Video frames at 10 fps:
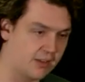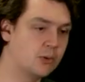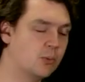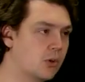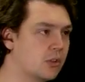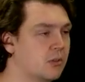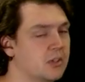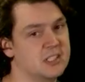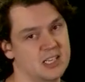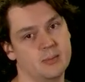to walk through an
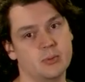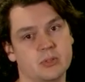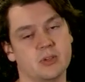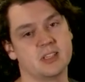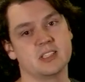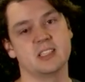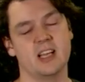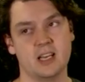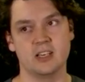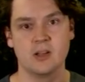example to
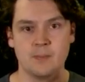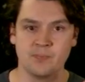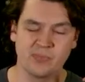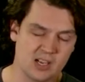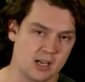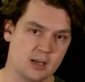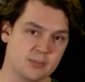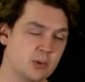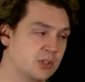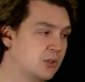understand. I'm
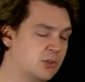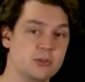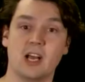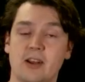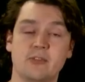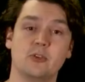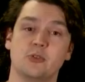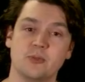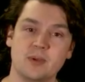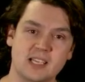going to do that.
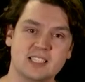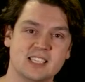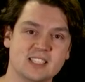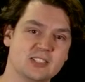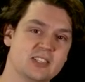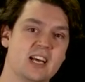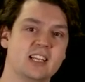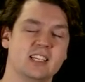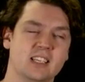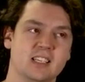Future me is going to do that
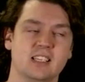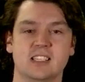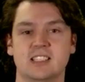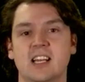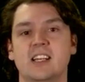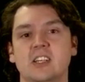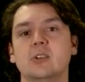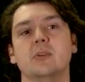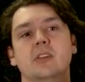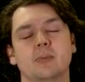in a second
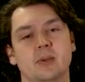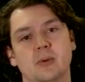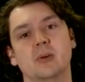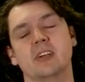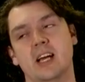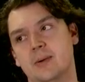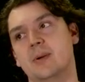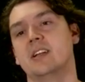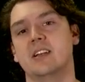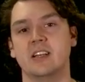with a bit more of an
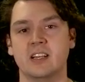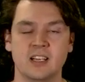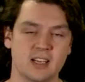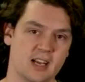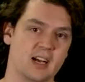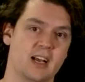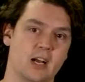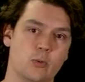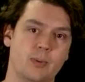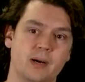animated
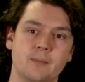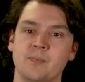helper.